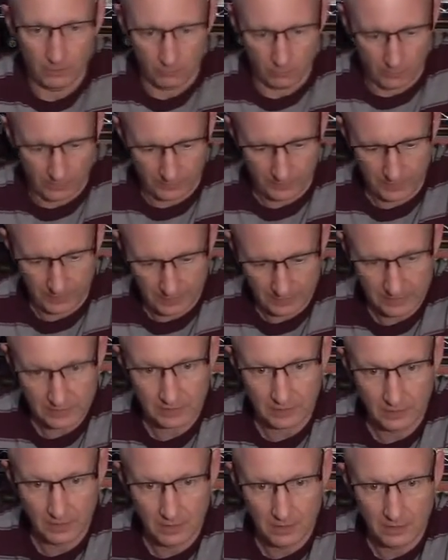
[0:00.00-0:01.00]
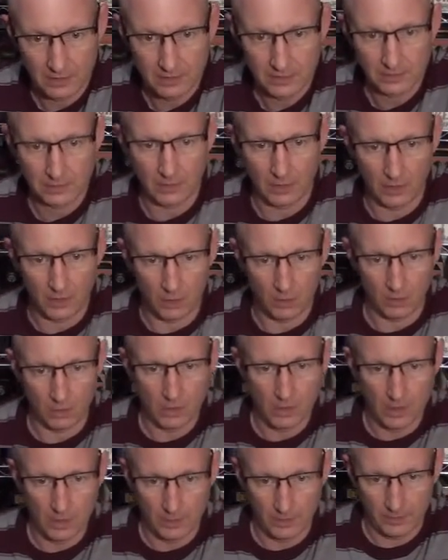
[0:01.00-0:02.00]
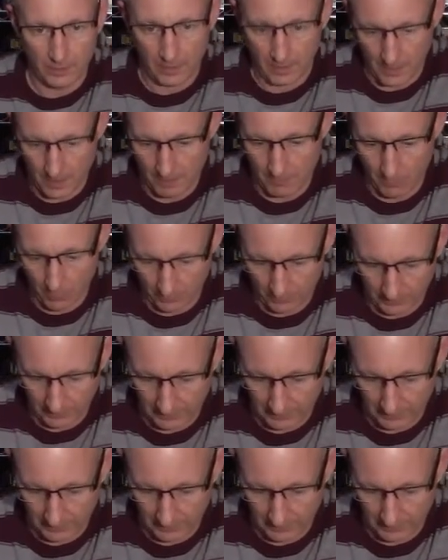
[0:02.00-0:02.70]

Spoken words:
with this, so more than